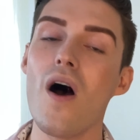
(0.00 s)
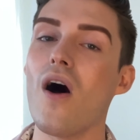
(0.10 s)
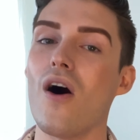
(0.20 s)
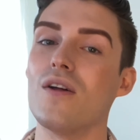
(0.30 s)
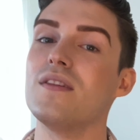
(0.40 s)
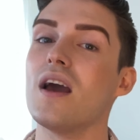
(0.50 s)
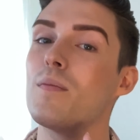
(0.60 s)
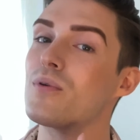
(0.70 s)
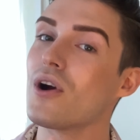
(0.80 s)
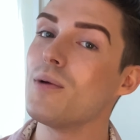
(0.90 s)
on the
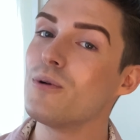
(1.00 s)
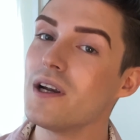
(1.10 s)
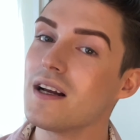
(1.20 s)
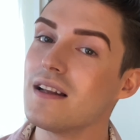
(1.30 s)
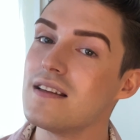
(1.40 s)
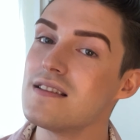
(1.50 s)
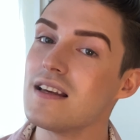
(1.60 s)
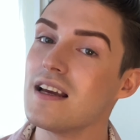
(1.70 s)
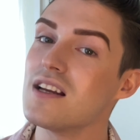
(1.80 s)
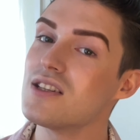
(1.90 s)
appropriate
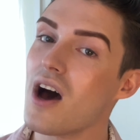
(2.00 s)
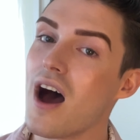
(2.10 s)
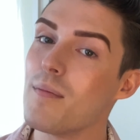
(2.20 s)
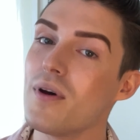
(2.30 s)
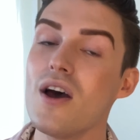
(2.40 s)
cleansing type